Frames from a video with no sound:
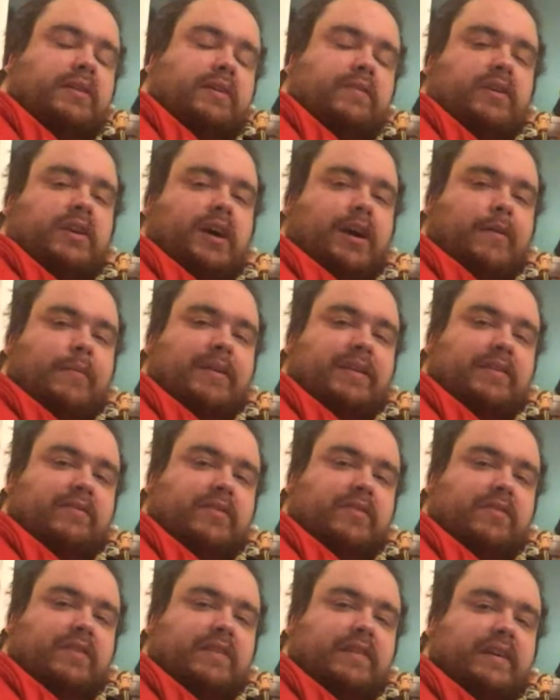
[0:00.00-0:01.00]
Leave a comment,
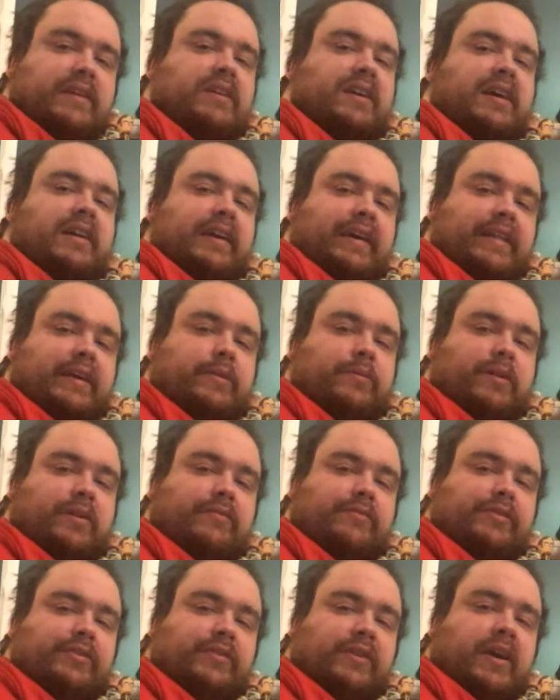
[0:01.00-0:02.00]
even if it's, hey, Grant, I like
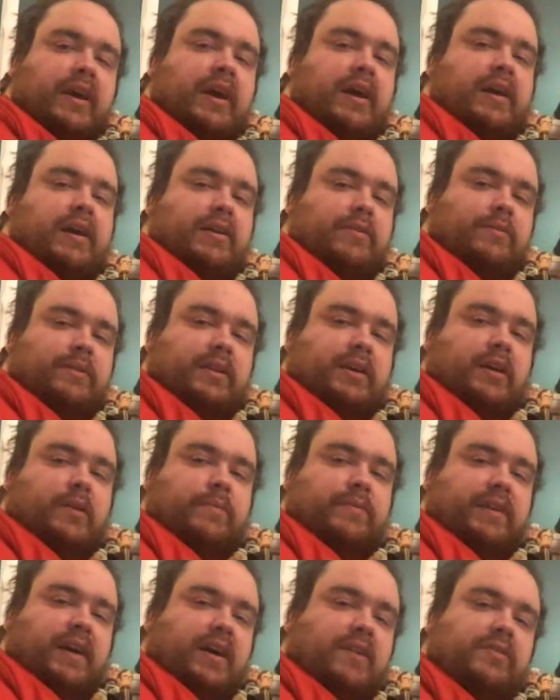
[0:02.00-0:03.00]
waffles. It really
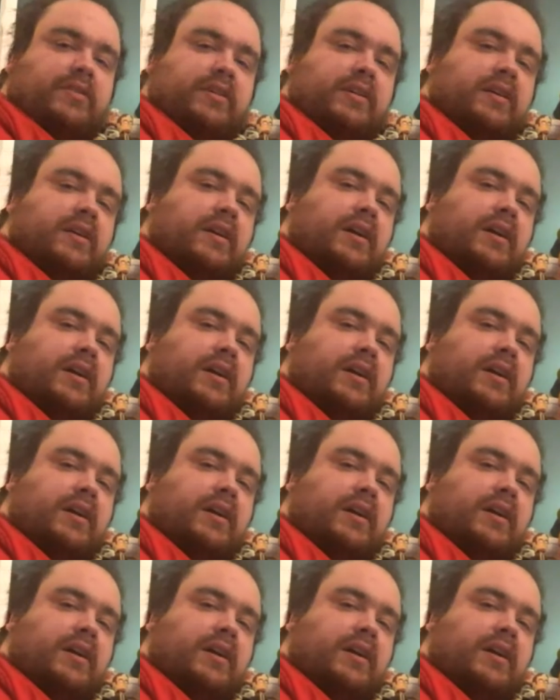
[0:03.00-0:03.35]
helps out.